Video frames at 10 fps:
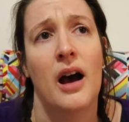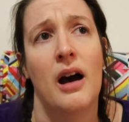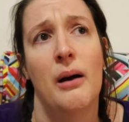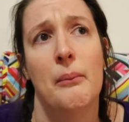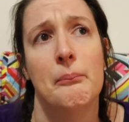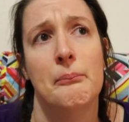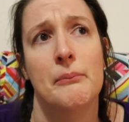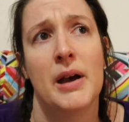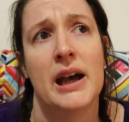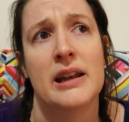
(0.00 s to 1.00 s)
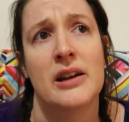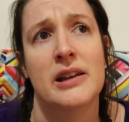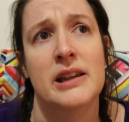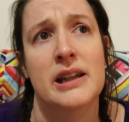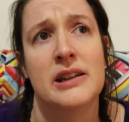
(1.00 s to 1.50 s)
And I
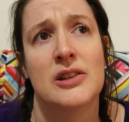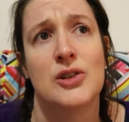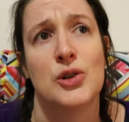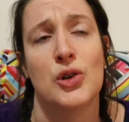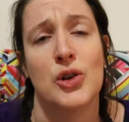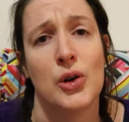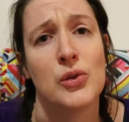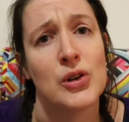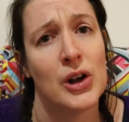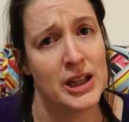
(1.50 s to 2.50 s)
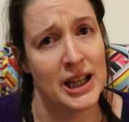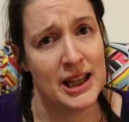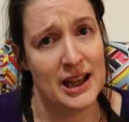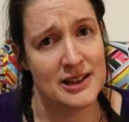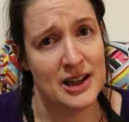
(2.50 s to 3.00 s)
need to know that I can
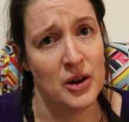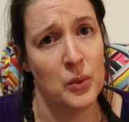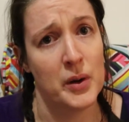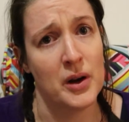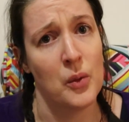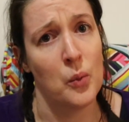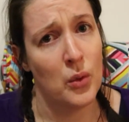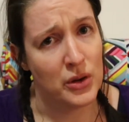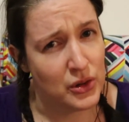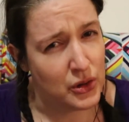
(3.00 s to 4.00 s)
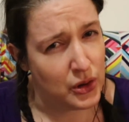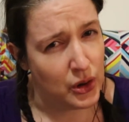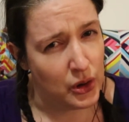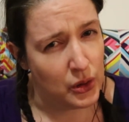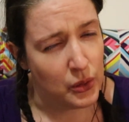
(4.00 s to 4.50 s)
get out when I want
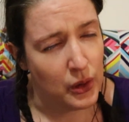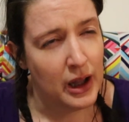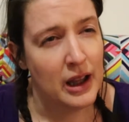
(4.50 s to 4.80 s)
to.